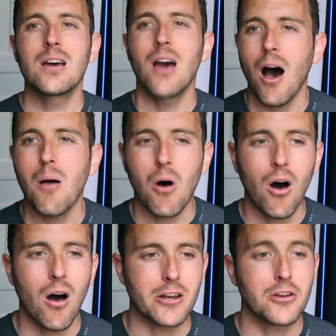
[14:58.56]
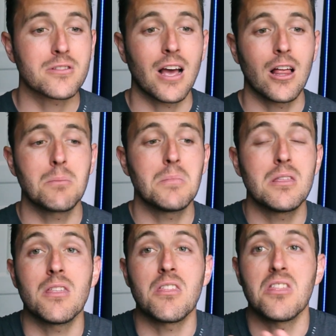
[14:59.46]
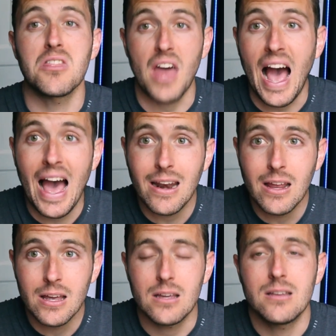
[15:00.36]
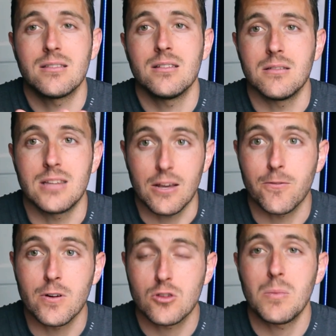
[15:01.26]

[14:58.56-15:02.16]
come on. You're telling me that that is the difference